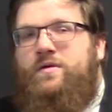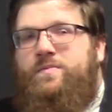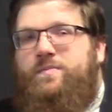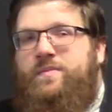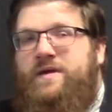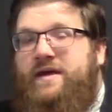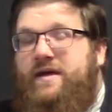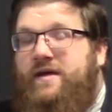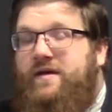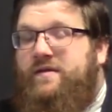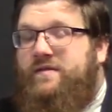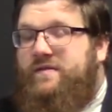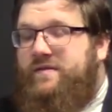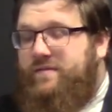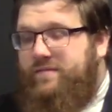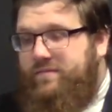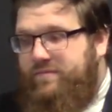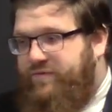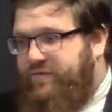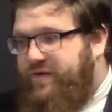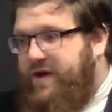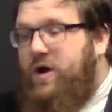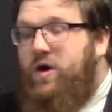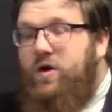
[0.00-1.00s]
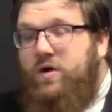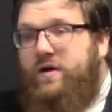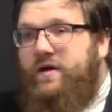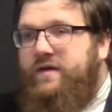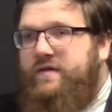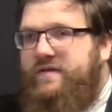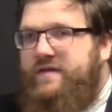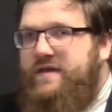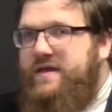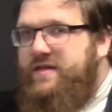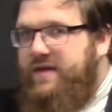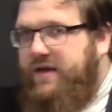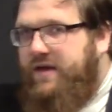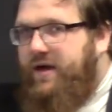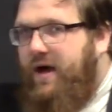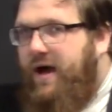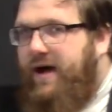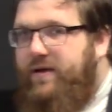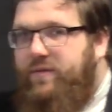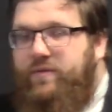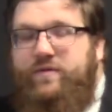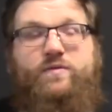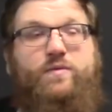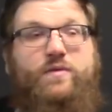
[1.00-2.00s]
because Pharaoh could see that
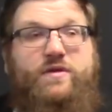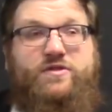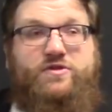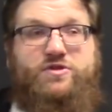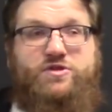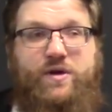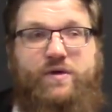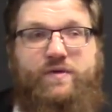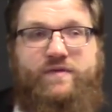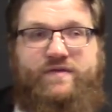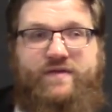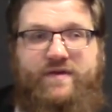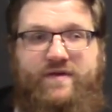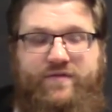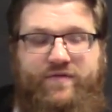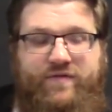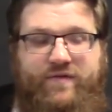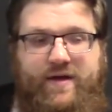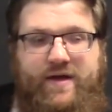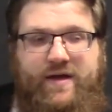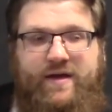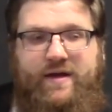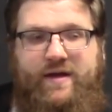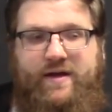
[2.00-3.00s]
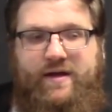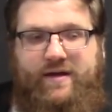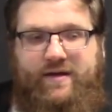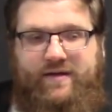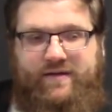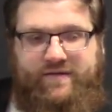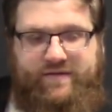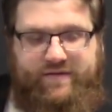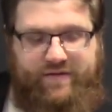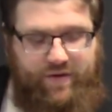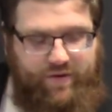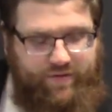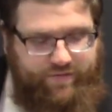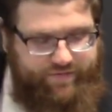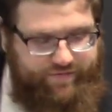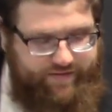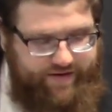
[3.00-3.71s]
God was with Joseph, and so